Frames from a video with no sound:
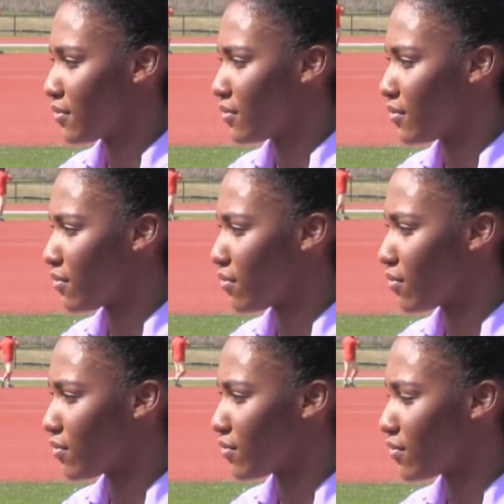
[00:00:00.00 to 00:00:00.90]

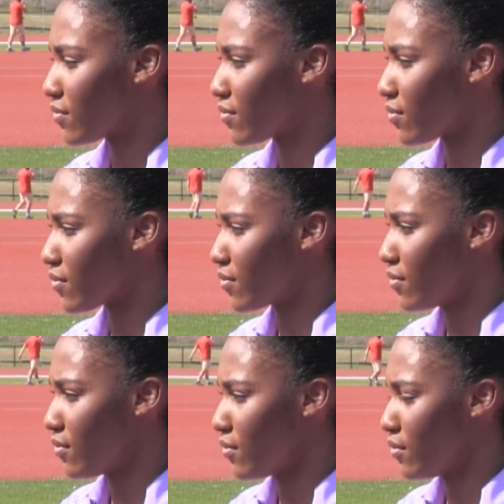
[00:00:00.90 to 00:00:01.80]

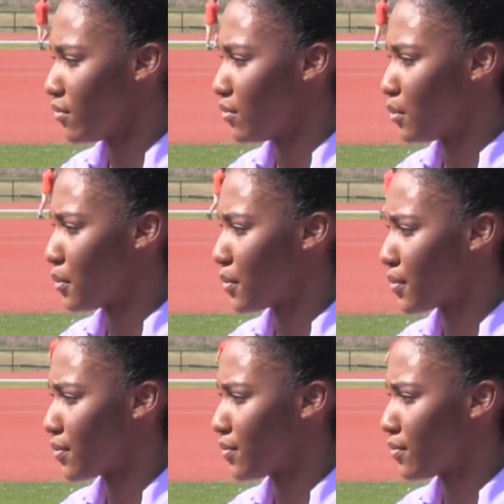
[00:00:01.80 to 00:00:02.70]

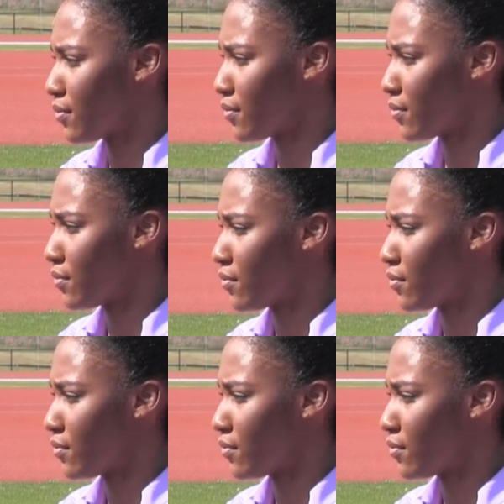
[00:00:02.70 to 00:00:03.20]
The person shown says nothing.